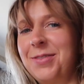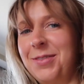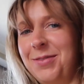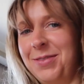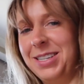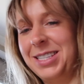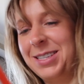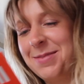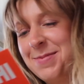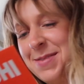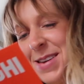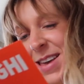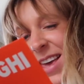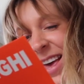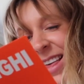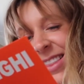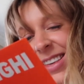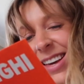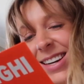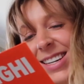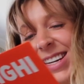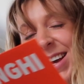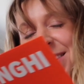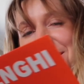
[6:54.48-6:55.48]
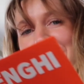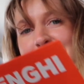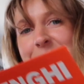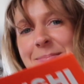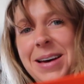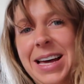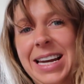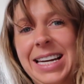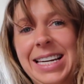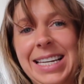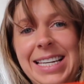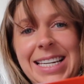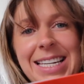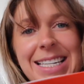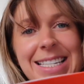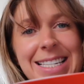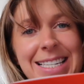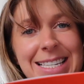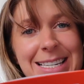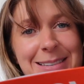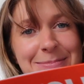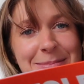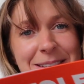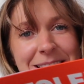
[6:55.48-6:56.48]
the recipe that I'm a
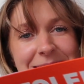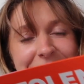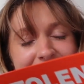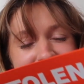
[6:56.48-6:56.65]
little bit